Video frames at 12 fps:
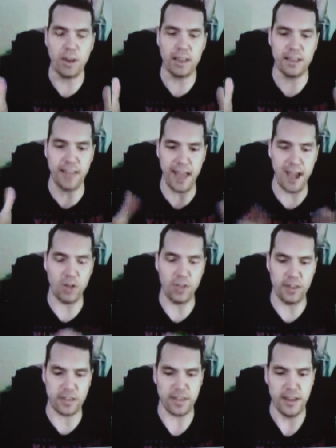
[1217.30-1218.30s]
down
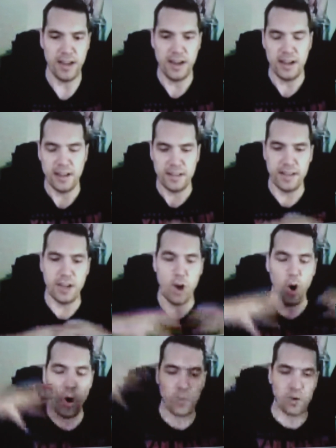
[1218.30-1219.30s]
this you know
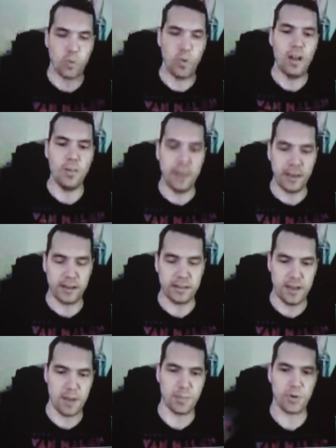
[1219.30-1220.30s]
overwhelming
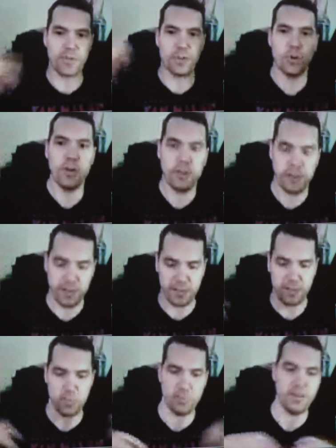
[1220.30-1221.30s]
number of
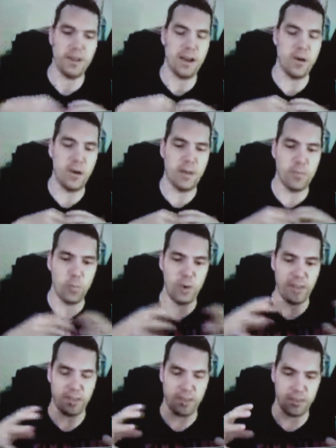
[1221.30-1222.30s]
choices you know
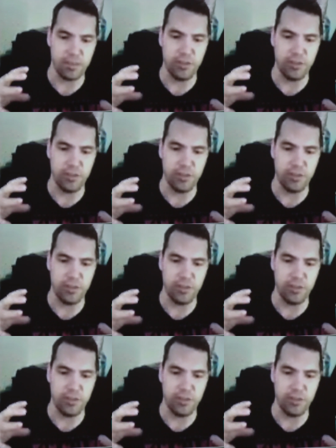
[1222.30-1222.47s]
with